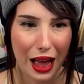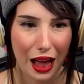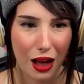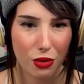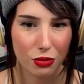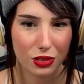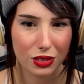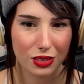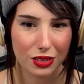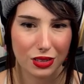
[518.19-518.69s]

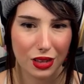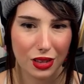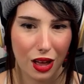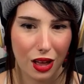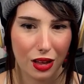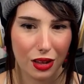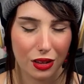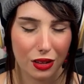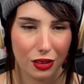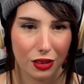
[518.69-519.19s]

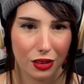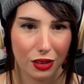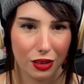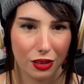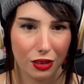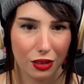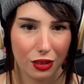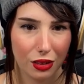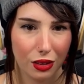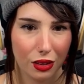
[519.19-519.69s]
outside
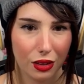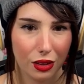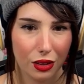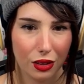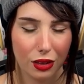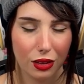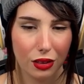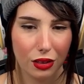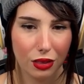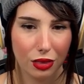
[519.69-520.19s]

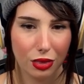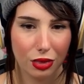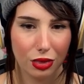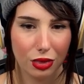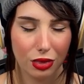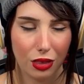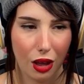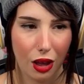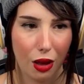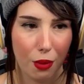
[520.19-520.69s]

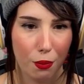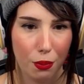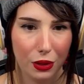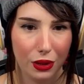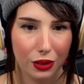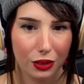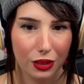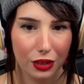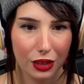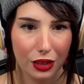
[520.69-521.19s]
the
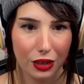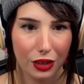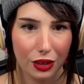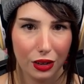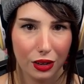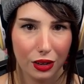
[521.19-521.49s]
building?